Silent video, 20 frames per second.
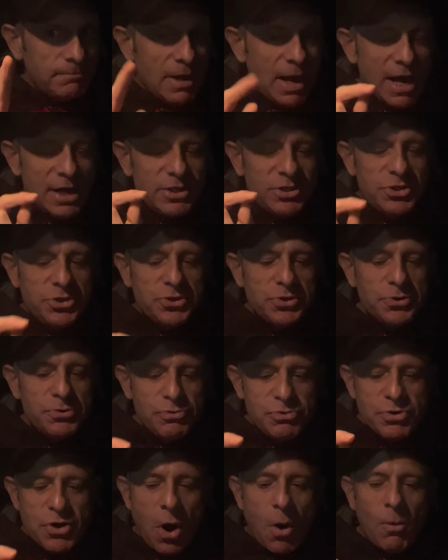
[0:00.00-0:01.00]
I do
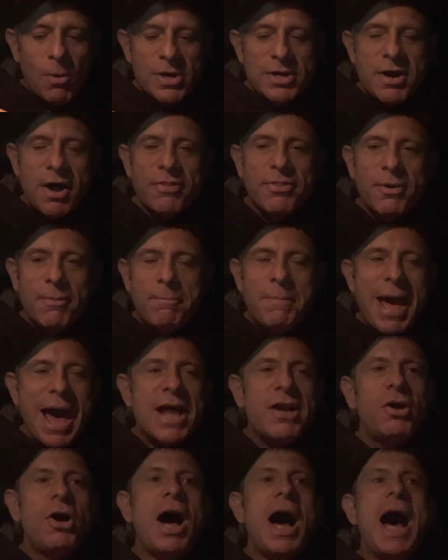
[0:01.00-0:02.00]
know another
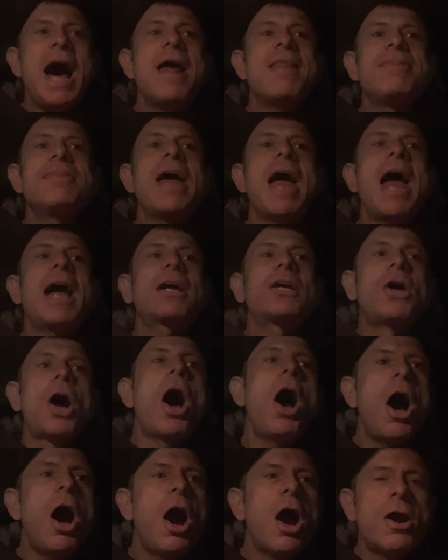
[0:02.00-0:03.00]
battle on that
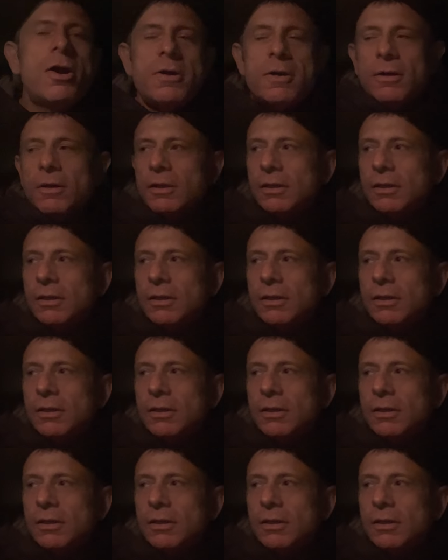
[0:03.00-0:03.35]
card.